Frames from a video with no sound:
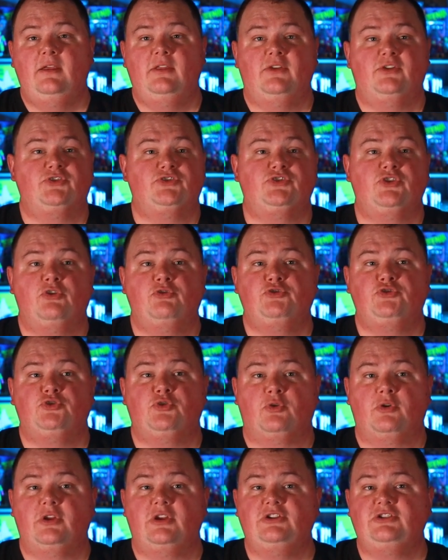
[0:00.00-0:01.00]
There's no
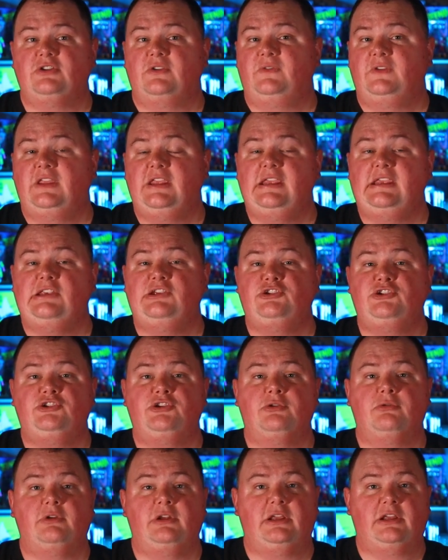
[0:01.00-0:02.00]
shortage of key
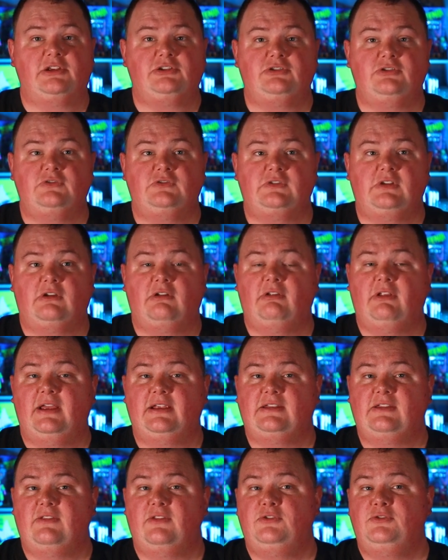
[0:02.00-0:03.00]
Shuri issues to
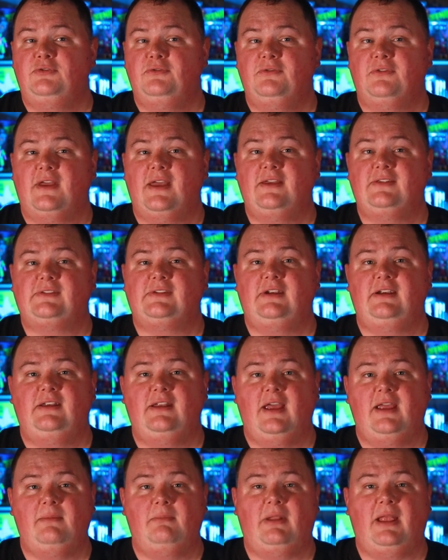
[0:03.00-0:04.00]
collect in the
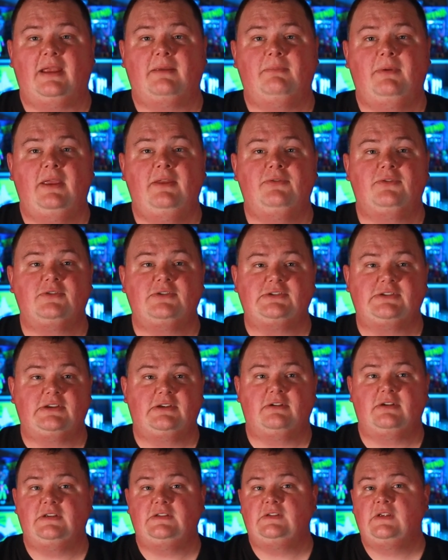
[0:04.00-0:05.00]
2009 Black Panther
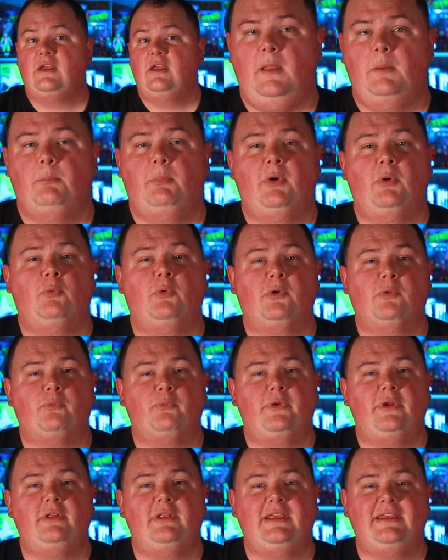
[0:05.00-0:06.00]
series, but we're
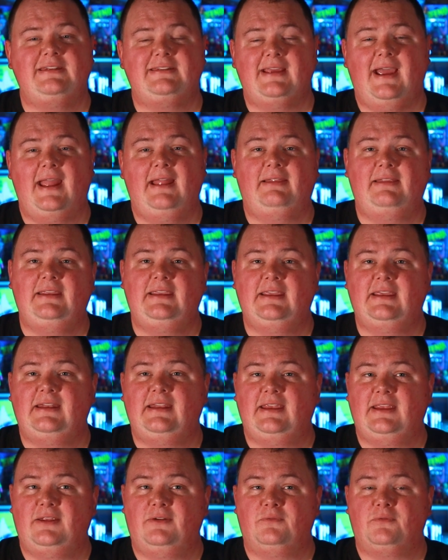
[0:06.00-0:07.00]
really dialing
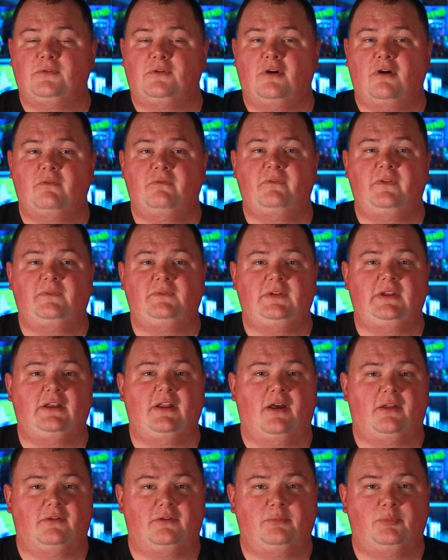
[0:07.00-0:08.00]
it in for our
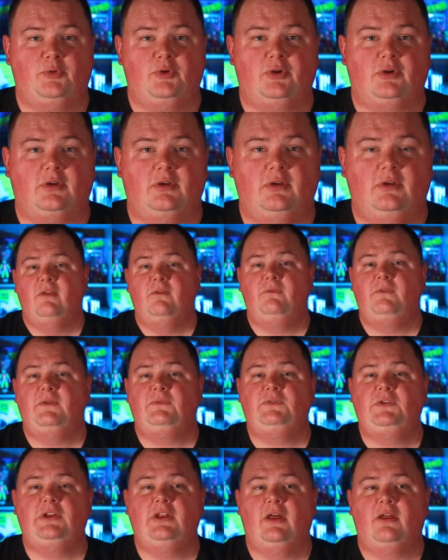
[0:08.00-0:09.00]
$50 book. The
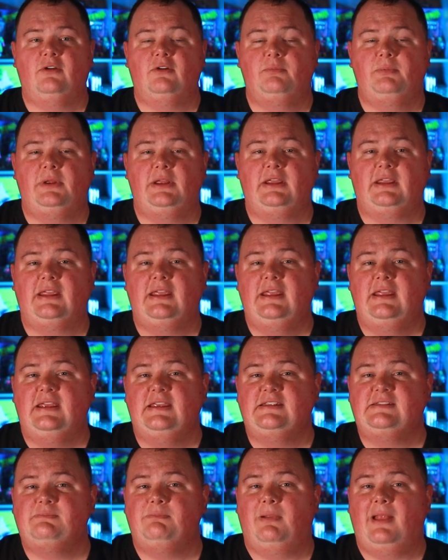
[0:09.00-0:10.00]
$50 pick
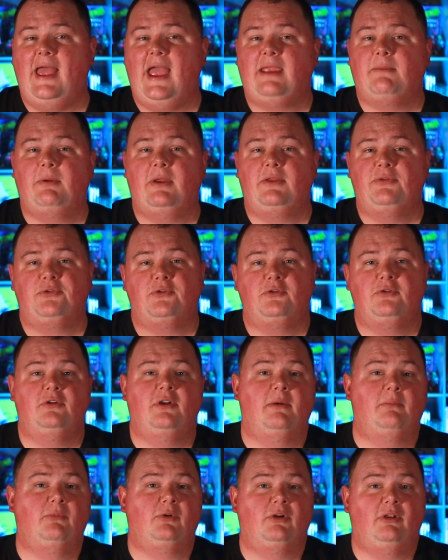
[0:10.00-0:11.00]
is Black Panther
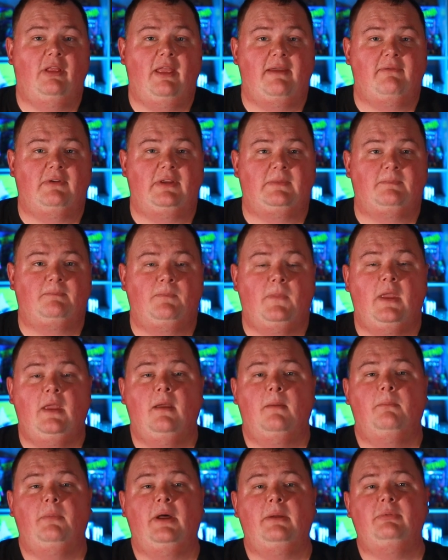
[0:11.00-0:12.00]
number 11.
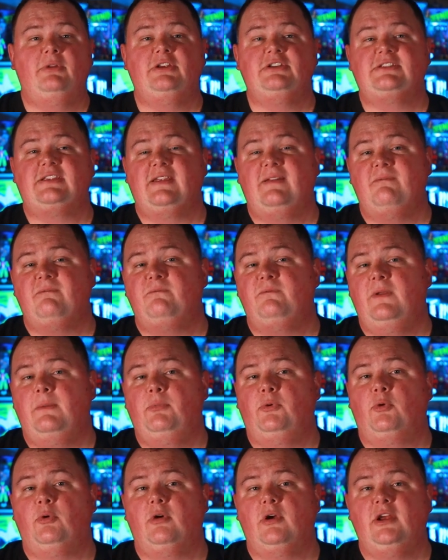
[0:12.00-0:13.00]
Published in
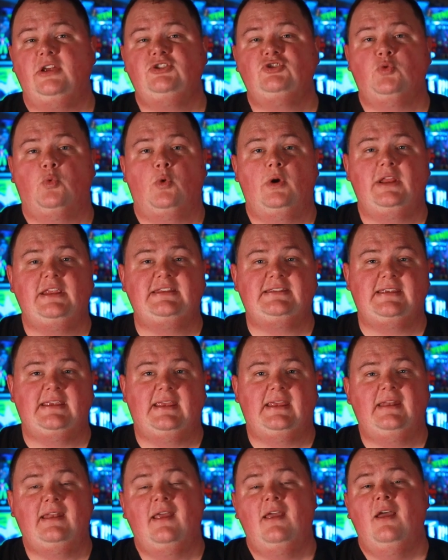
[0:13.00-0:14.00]
February
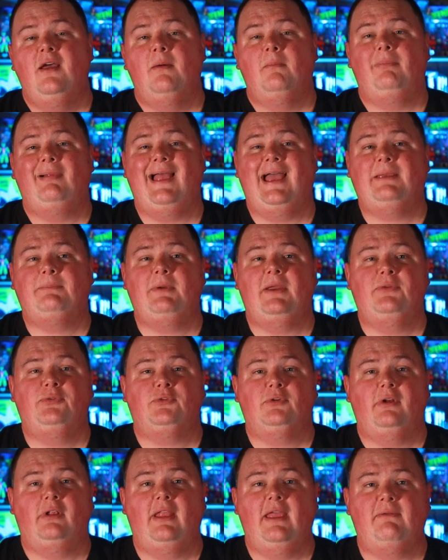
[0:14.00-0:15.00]
2010, Black
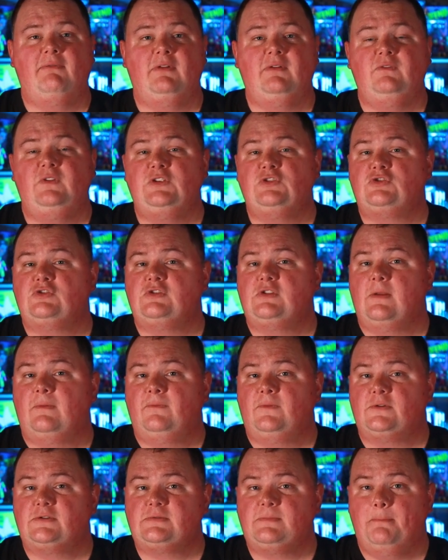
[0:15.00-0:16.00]
Panther 11 features the
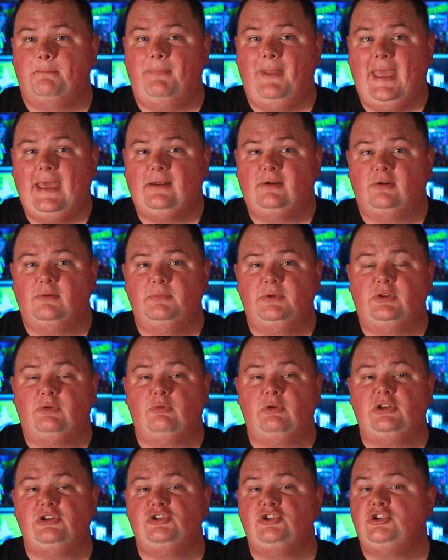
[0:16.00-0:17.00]
first battle
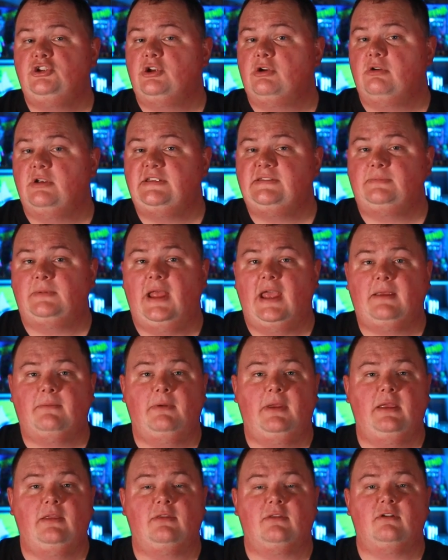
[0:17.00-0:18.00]
between Shuri's Black
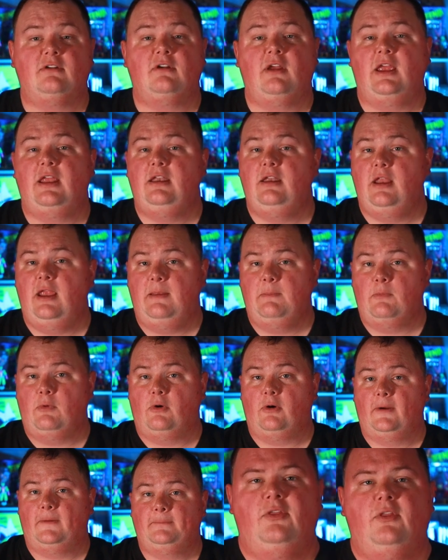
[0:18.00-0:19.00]
Panther and
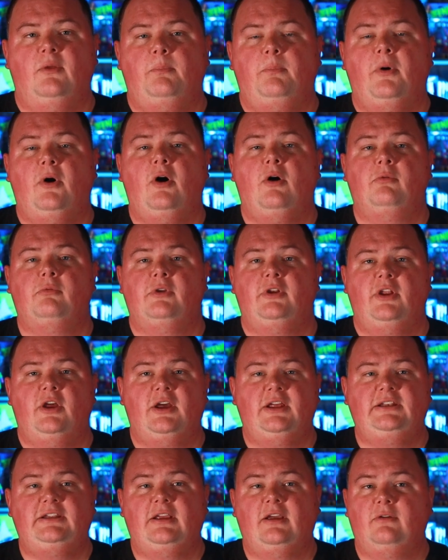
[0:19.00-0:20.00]
Namor. The Paul
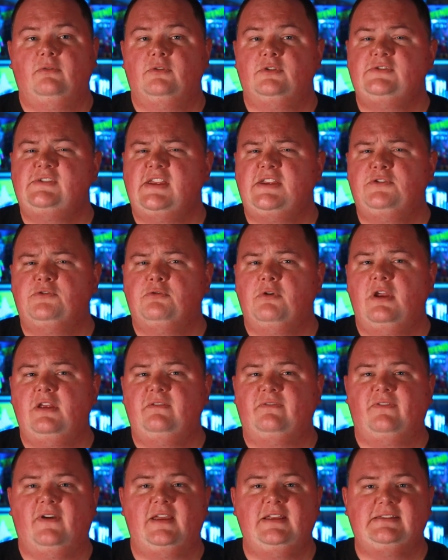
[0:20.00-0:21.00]
Renaud cover is a
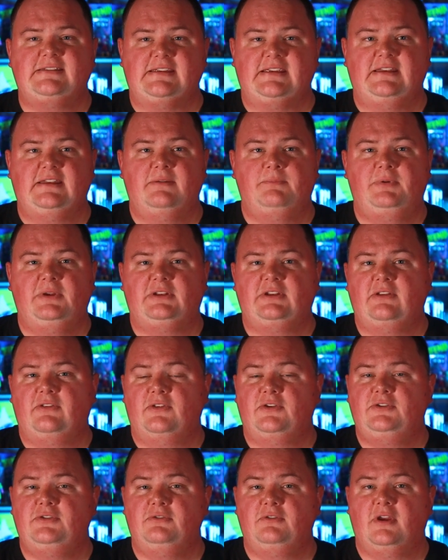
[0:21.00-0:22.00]
great fight scene depicting
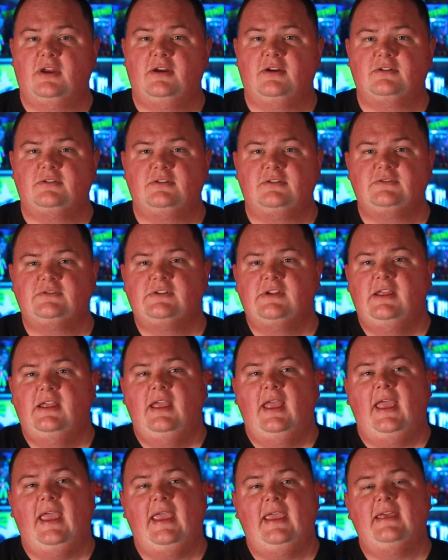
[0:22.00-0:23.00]
the two characters,
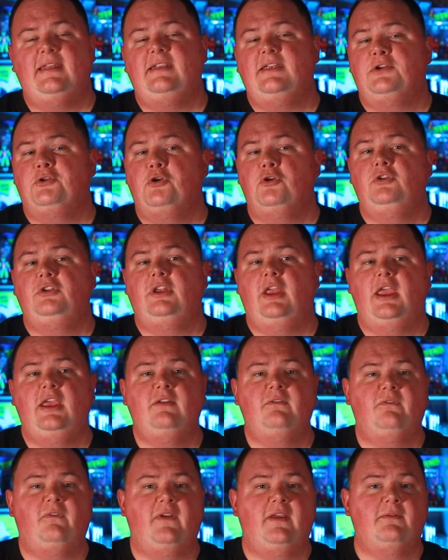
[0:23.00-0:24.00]
and it could
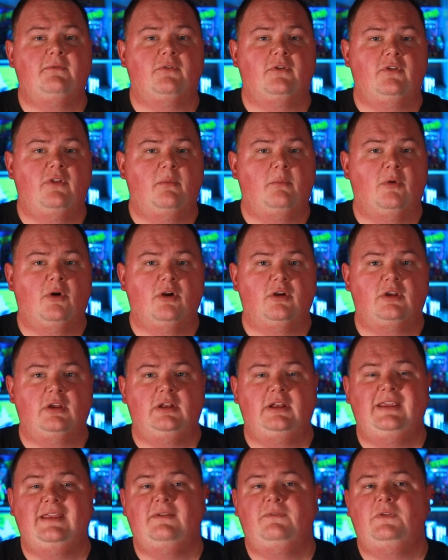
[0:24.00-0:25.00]
gain favor in the
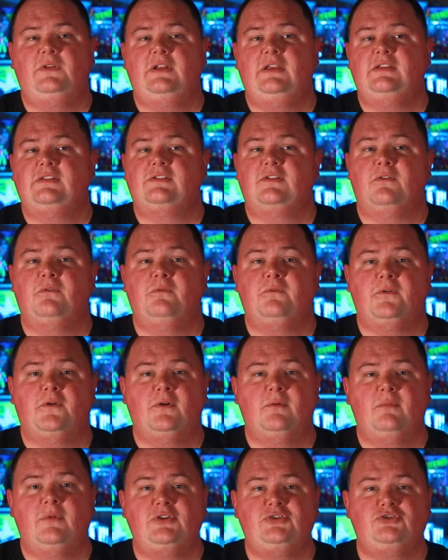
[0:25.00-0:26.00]
market if it is
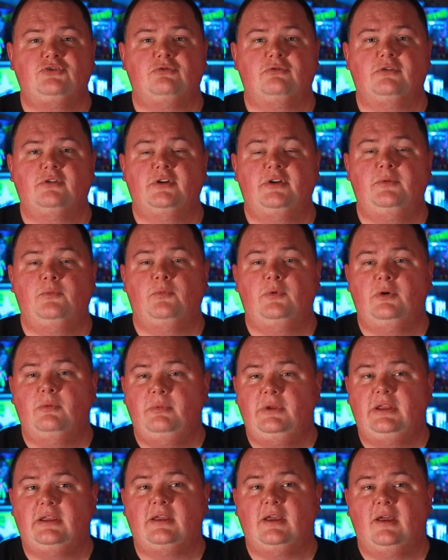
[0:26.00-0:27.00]
confirmed that Shuri will
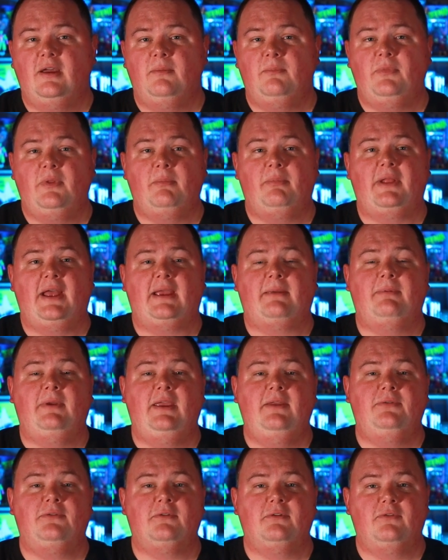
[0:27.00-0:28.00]
become the Black
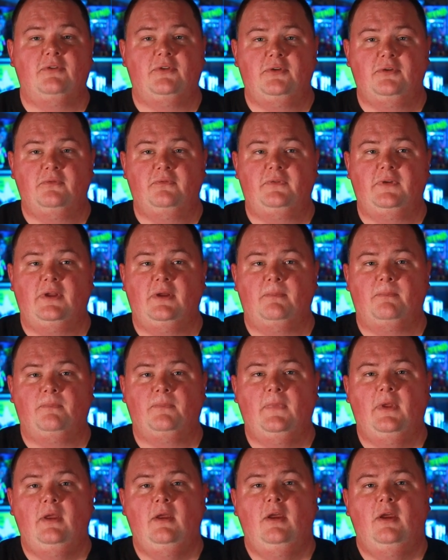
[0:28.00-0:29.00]
Panther in the new film.
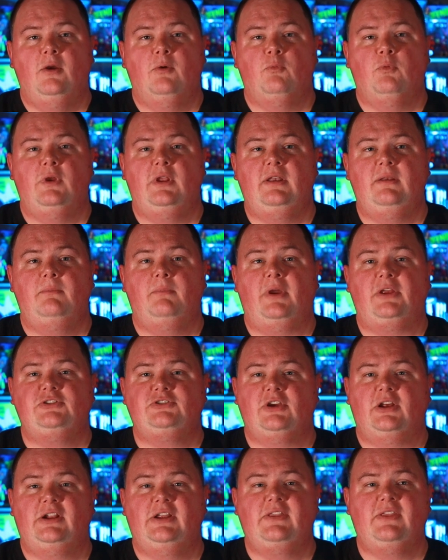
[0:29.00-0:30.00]
Written by
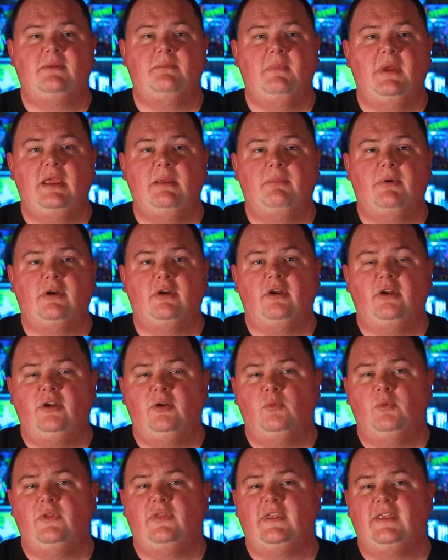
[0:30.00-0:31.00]
Jonathan
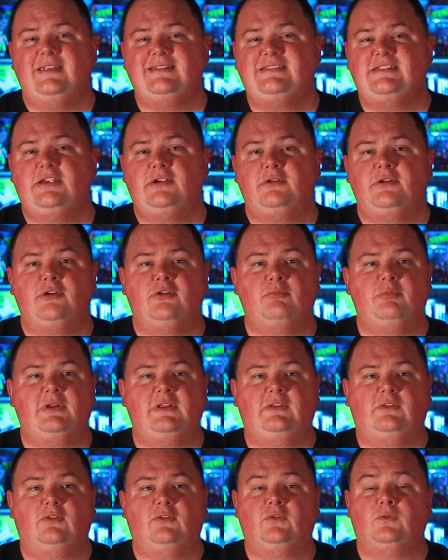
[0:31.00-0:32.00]
Mayberry with interior
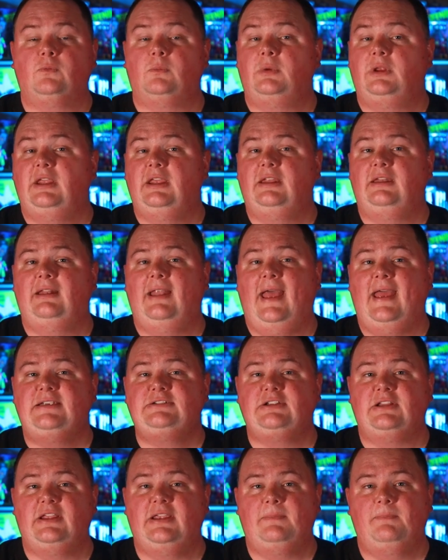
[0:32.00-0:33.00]
pencils from Ken
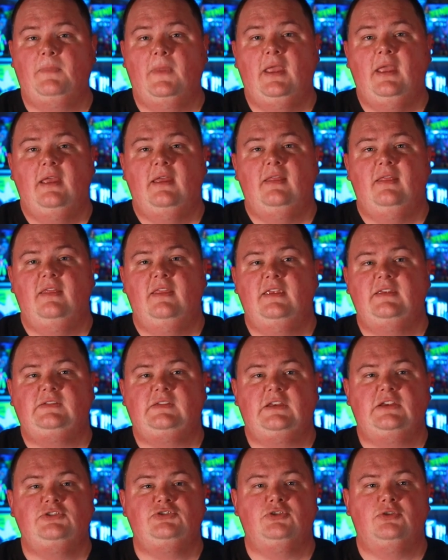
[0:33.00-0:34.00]
Lashley,
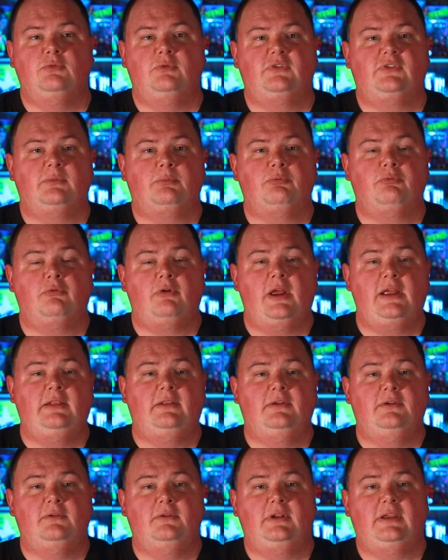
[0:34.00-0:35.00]
this issue was a
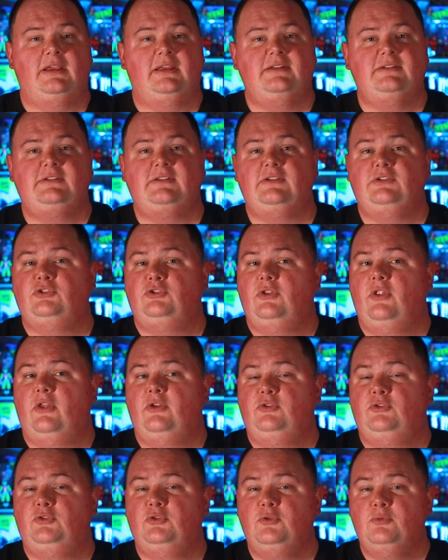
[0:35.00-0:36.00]
prelude into
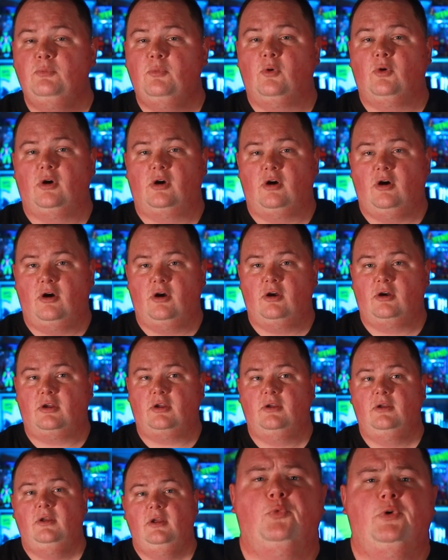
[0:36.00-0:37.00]
the Doom War
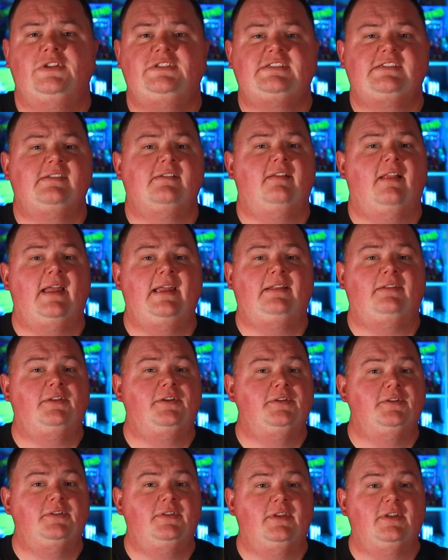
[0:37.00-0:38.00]
arc. What's the
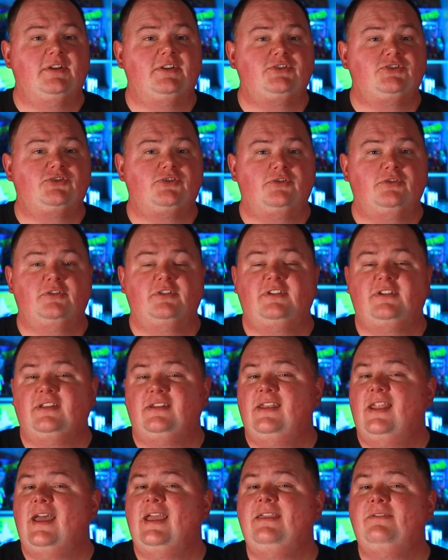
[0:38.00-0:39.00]
likelihood that a certain
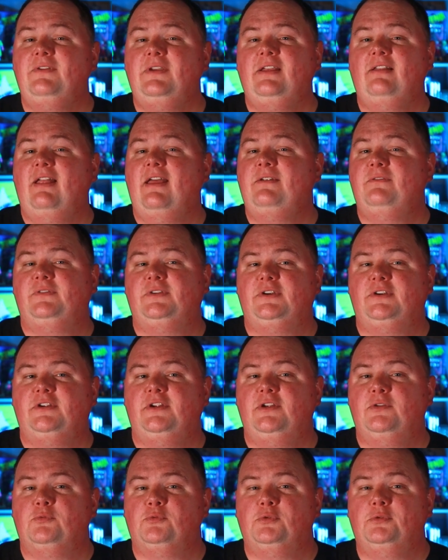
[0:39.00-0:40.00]
conniving Latvian